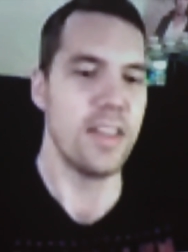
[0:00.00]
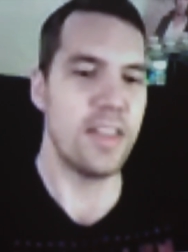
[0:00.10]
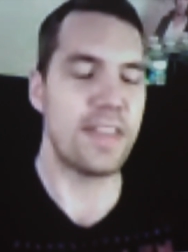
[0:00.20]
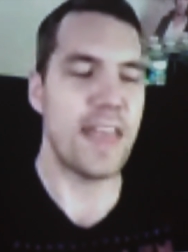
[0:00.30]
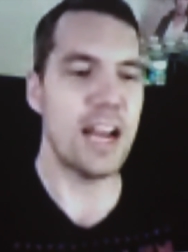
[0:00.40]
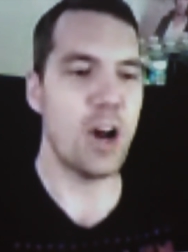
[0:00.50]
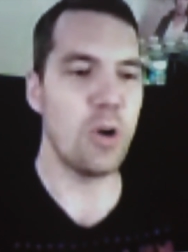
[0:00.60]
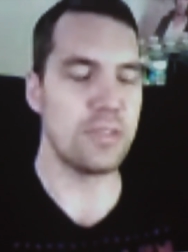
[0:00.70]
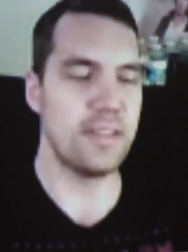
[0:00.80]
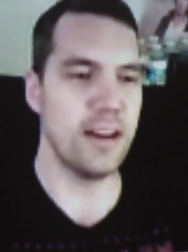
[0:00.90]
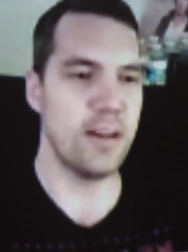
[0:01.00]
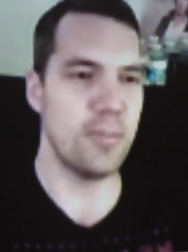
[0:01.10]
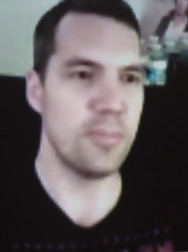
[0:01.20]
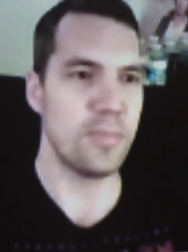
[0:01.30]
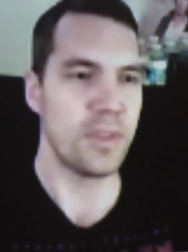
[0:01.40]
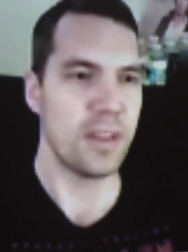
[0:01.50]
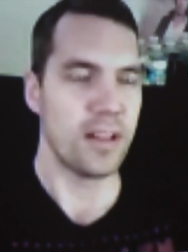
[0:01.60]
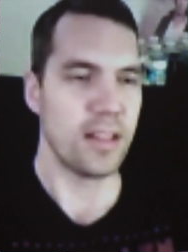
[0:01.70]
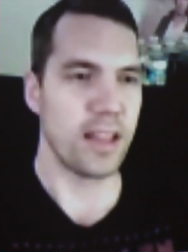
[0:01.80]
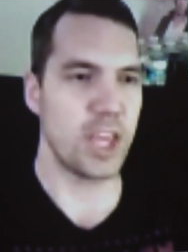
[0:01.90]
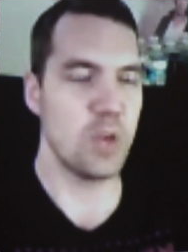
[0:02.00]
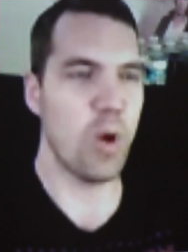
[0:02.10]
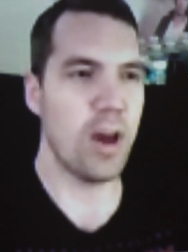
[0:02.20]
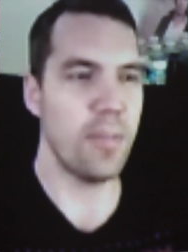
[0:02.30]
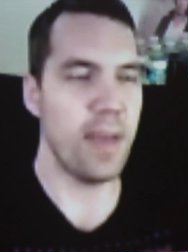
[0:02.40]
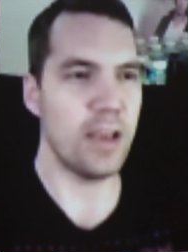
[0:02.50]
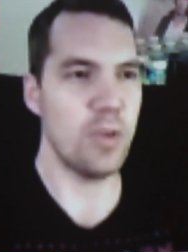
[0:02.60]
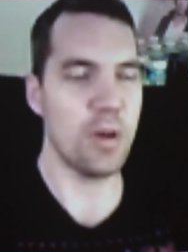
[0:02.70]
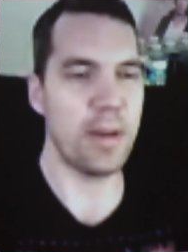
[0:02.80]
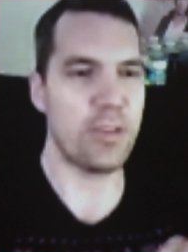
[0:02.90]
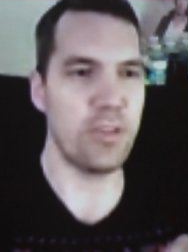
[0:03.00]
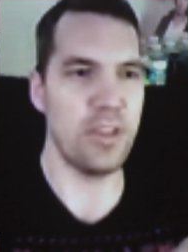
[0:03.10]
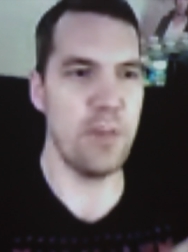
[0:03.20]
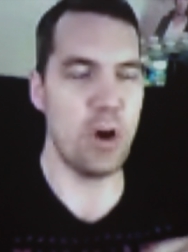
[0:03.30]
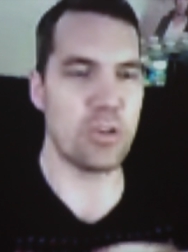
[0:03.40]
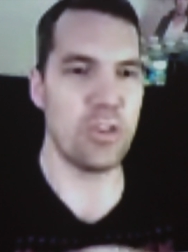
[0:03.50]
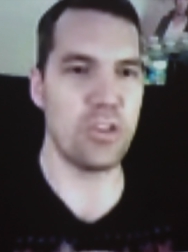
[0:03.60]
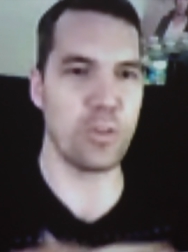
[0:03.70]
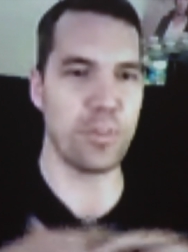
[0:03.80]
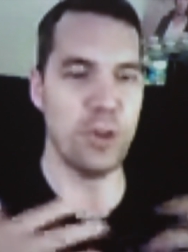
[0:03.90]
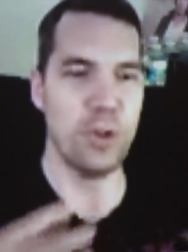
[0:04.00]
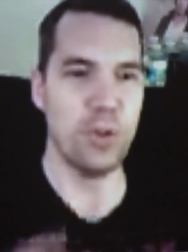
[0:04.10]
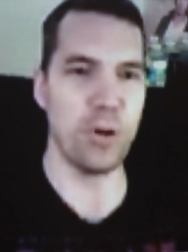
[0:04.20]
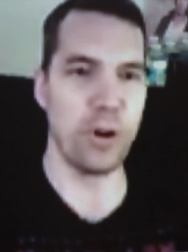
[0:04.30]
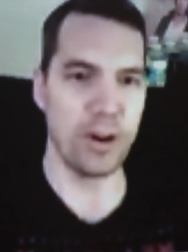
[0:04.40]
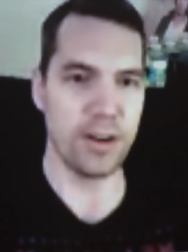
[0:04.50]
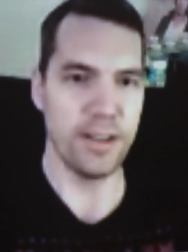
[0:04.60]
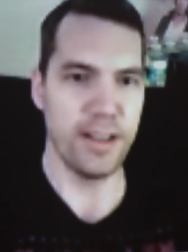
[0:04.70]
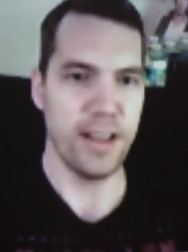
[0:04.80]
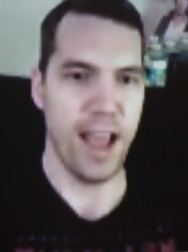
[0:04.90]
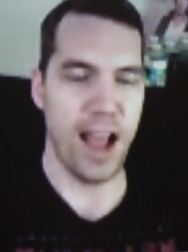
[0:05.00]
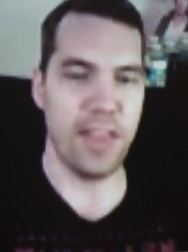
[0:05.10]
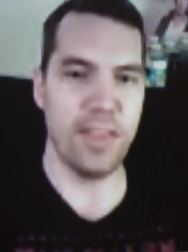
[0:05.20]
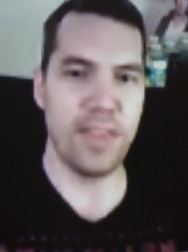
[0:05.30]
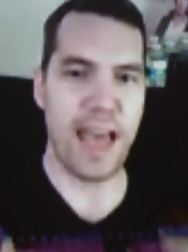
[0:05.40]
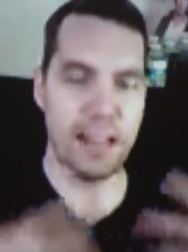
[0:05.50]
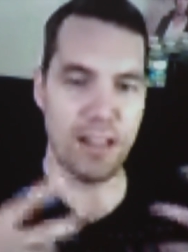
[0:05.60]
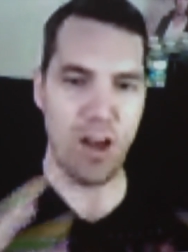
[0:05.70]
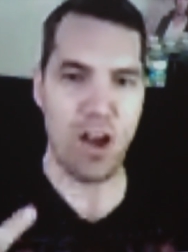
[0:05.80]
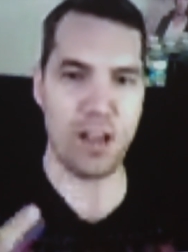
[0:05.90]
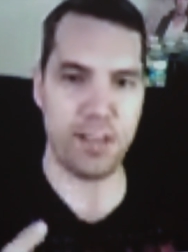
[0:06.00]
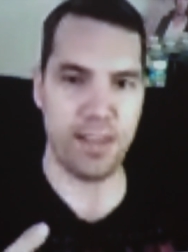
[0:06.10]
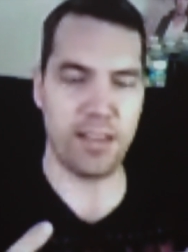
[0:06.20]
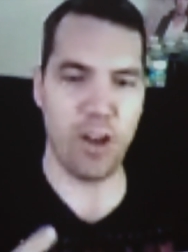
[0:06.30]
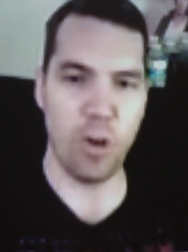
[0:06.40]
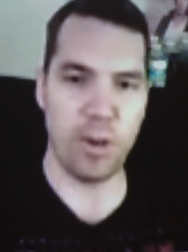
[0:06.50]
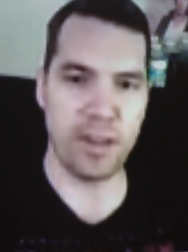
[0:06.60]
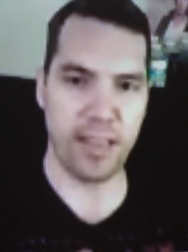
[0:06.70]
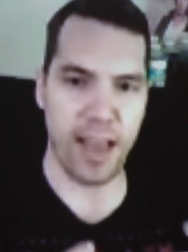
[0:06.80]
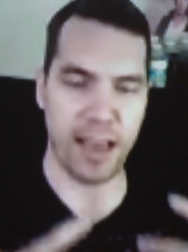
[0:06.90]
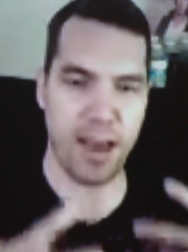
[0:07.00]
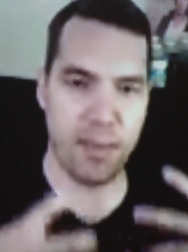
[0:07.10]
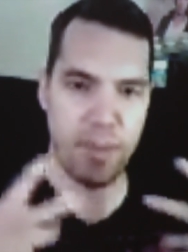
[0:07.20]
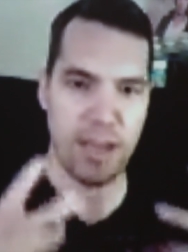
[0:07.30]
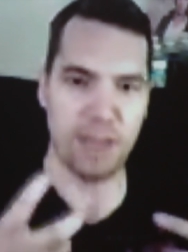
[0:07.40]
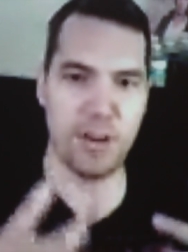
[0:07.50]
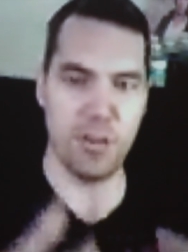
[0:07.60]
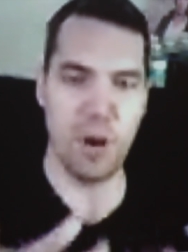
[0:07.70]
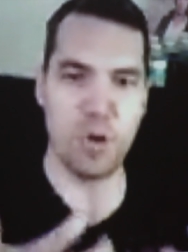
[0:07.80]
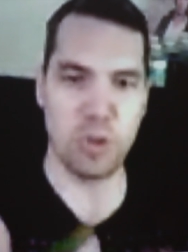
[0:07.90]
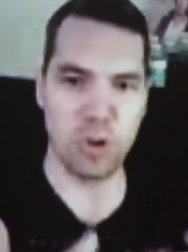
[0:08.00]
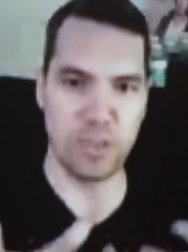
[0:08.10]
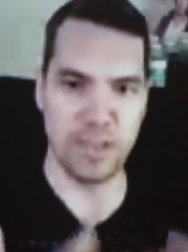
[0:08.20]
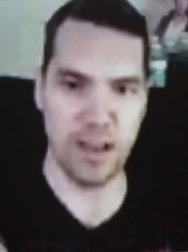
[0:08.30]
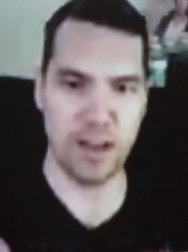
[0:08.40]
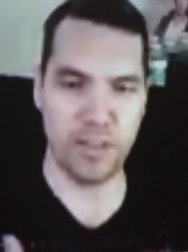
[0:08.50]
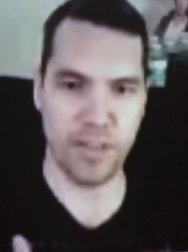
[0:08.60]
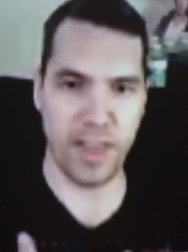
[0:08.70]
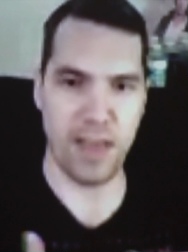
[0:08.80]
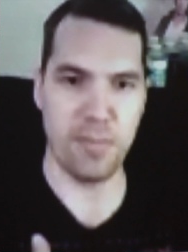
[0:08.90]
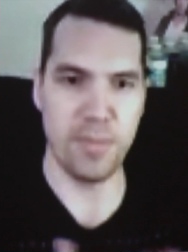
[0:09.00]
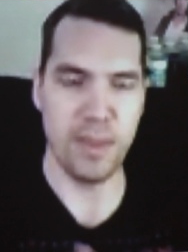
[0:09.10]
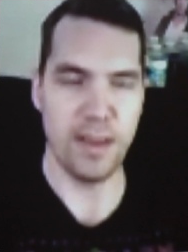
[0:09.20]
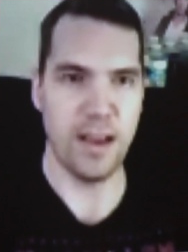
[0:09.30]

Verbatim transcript: that they don't, um, like you want to make, you want to make sure the emotions are pure and that loss is always like a bit of an emotional tug for them,